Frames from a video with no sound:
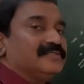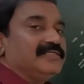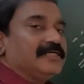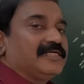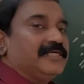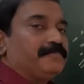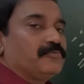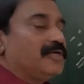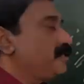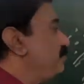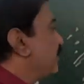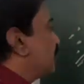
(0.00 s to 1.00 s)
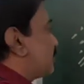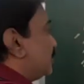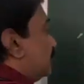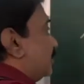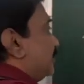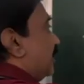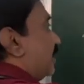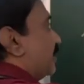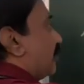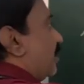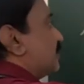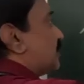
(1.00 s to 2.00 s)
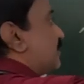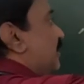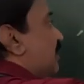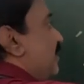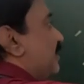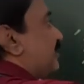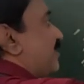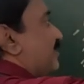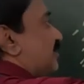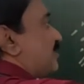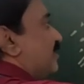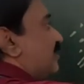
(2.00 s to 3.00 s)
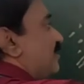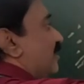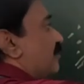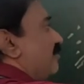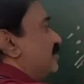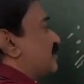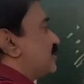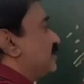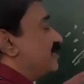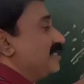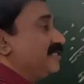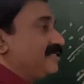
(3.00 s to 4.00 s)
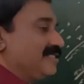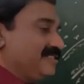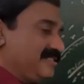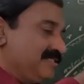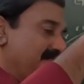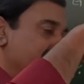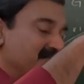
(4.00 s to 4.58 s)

They keep quiet because they are constantly in touch. They are constantly in touch.